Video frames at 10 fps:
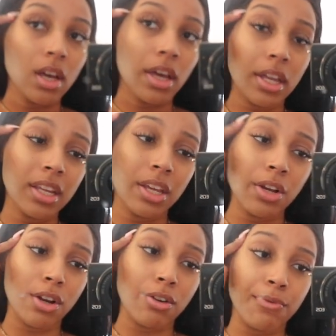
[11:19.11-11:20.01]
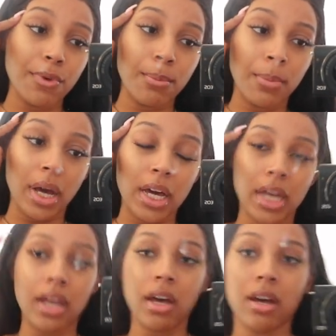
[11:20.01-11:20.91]
and hear from
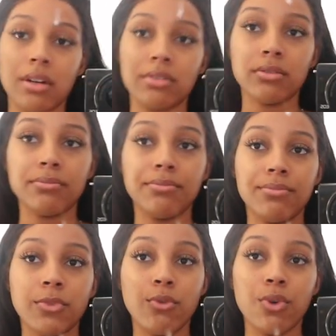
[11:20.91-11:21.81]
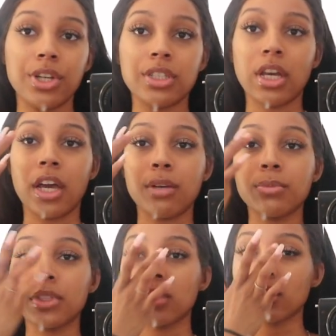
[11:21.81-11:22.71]
my um, voice, I am
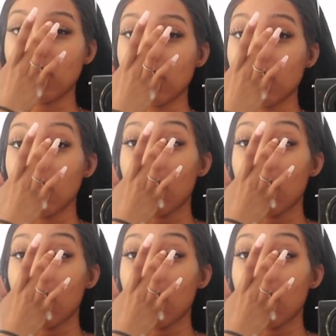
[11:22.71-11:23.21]
sick.